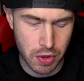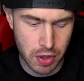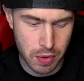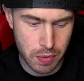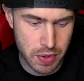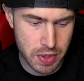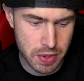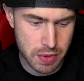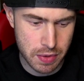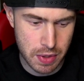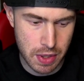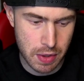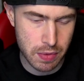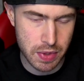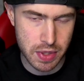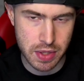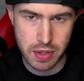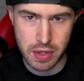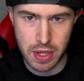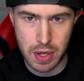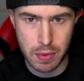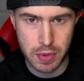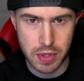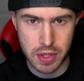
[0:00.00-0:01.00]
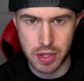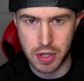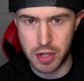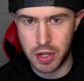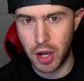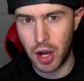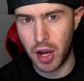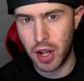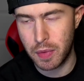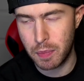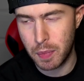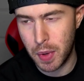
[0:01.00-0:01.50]
It was
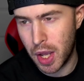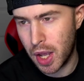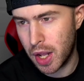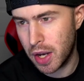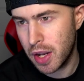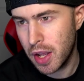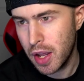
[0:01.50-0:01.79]
done, man.